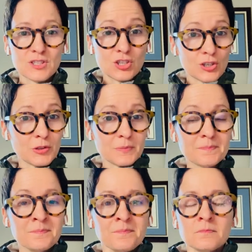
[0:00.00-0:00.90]
too,
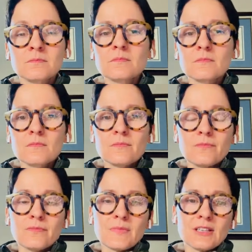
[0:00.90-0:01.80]

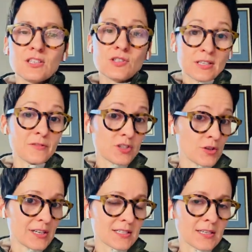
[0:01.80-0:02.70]
to
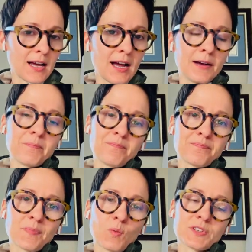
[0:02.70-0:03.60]
self-treat
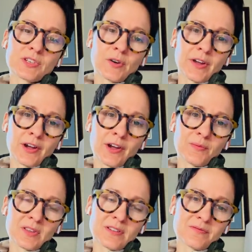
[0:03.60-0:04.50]
what's going on
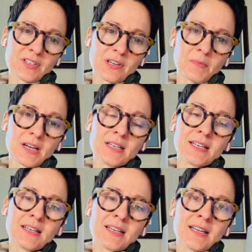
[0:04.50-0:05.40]
with lymphedema.
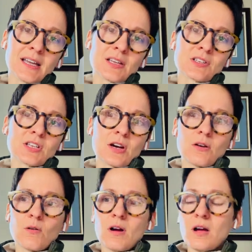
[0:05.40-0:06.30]

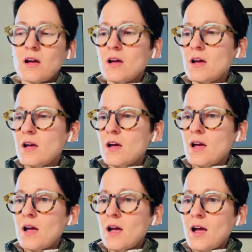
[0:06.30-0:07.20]
So
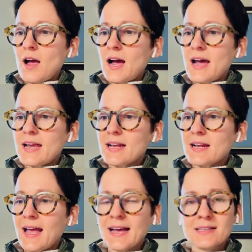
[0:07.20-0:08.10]
I
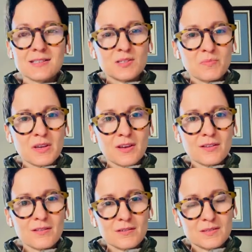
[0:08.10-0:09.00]
had to
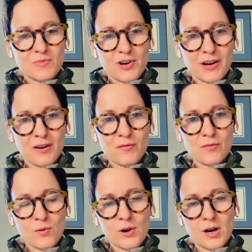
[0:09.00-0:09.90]
speak this morning
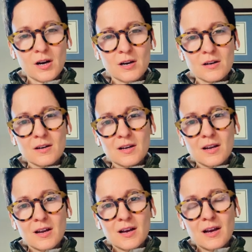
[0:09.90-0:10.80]
for
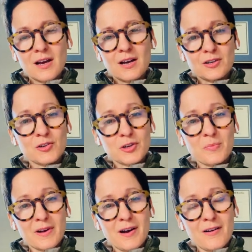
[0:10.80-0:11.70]
a group
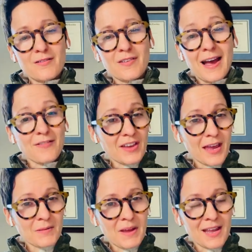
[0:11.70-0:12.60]
of
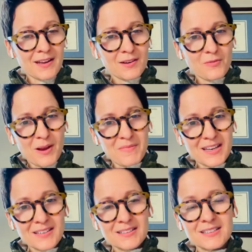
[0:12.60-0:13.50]
Afghan men and
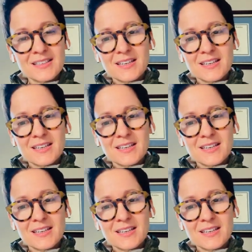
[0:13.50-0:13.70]
women